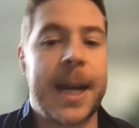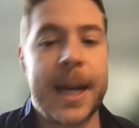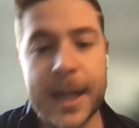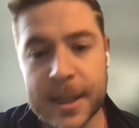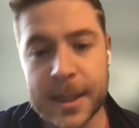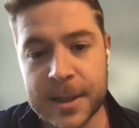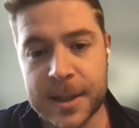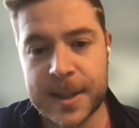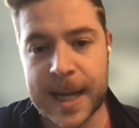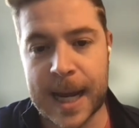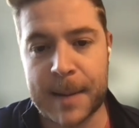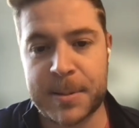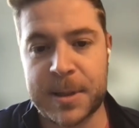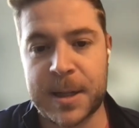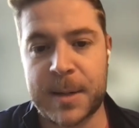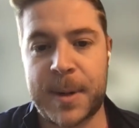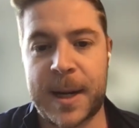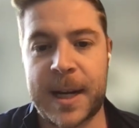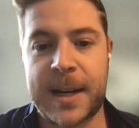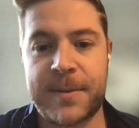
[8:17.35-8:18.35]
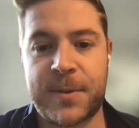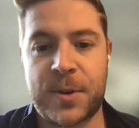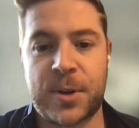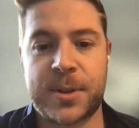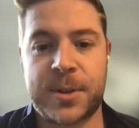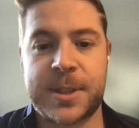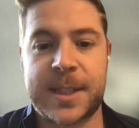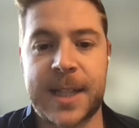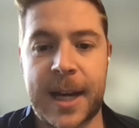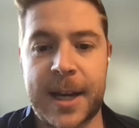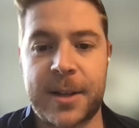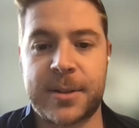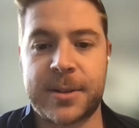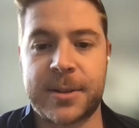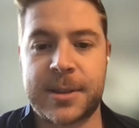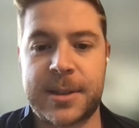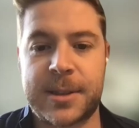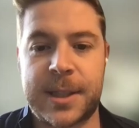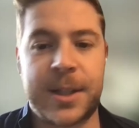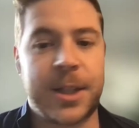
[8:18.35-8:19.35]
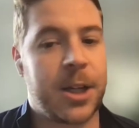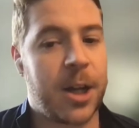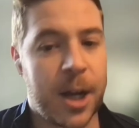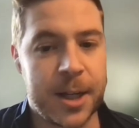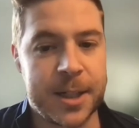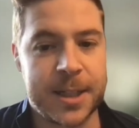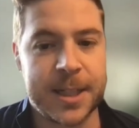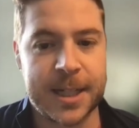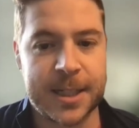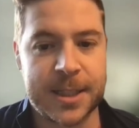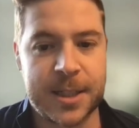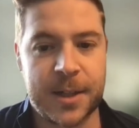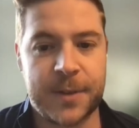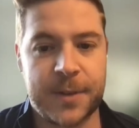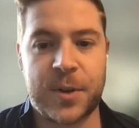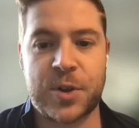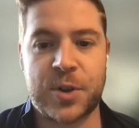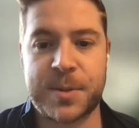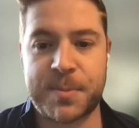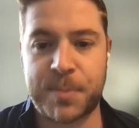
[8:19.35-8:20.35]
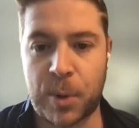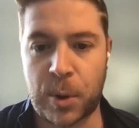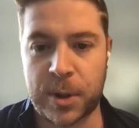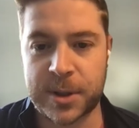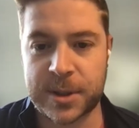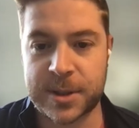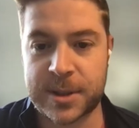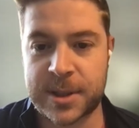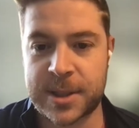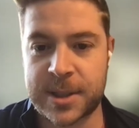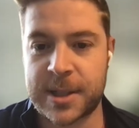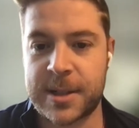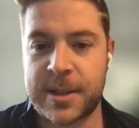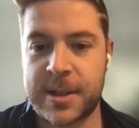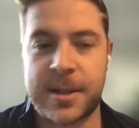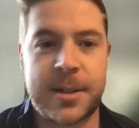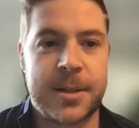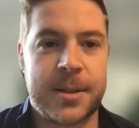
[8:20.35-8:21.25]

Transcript: and adapted behavioral styles in the context of their sport